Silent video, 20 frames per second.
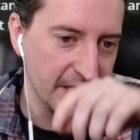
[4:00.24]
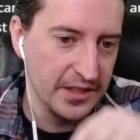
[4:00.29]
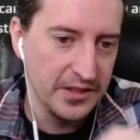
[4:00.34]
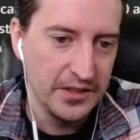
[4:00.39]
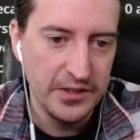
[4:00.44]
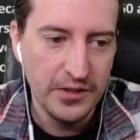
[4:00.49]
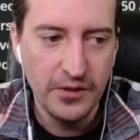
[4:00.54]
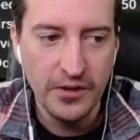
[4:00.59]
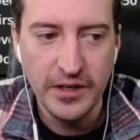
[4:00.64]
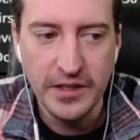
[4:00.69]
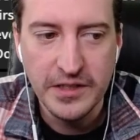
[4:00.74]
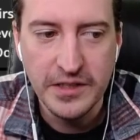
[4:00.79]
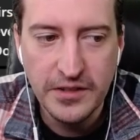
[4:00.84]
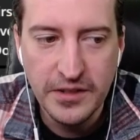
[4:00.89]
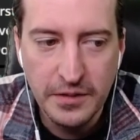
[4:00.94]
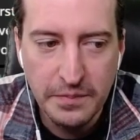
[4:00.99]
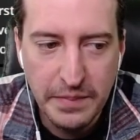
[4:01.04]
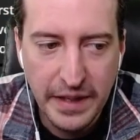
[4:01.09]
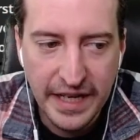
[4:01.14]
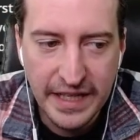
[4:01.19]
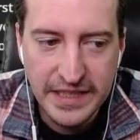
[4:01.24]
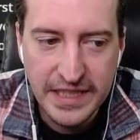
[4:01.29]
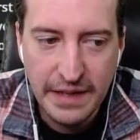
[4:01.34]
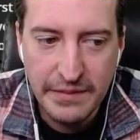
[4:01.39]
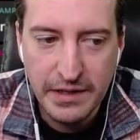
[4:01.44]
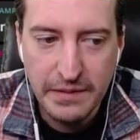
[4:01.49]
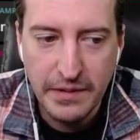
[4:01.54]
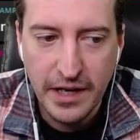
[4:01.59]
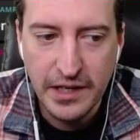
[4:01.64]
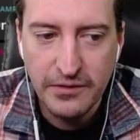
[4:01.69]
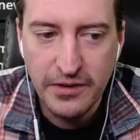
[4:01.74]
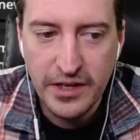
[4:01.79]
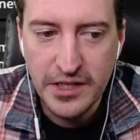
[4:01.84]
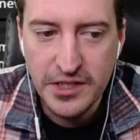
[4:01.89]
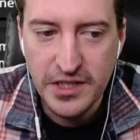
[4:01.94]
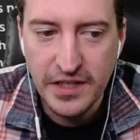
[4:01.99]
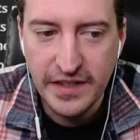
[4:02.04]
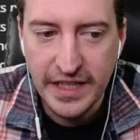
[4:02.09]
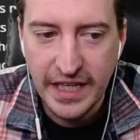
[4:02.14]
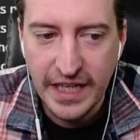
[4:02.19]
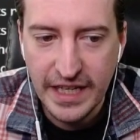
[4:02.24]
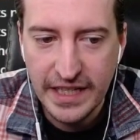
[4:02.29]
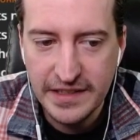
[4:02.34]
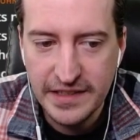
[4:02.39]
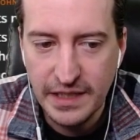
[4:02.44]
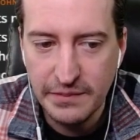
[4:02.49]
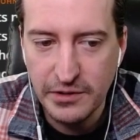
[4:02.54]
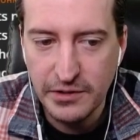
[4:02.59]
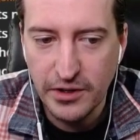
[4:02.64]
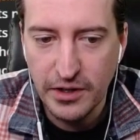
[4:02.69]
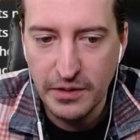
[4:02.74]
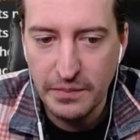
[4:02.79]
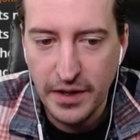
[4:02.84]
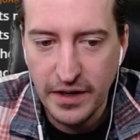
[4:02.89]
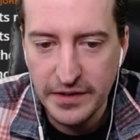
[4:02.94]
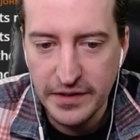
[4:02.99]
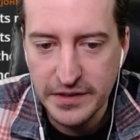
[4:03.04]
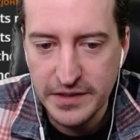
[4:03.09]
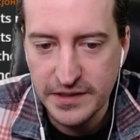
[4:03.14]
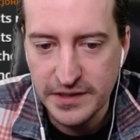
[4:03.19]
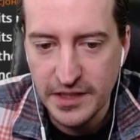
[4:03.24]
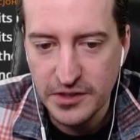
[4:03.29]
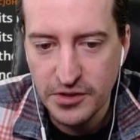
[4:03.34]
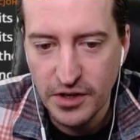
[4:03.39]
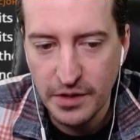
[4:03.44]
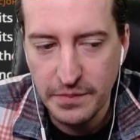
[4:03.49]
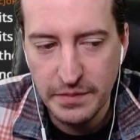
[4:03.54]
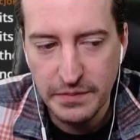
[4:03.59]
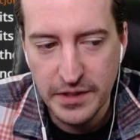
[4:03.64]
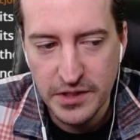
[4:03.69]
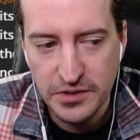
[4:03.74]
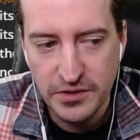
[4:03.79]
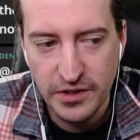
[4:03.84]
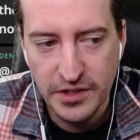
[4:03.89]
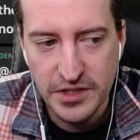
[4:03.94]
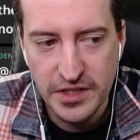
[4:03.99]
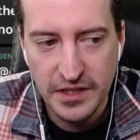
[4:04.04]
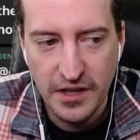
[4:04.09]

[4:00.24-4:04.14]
York due to pandemic migration and the anti-immigrant policies of the Trump administration.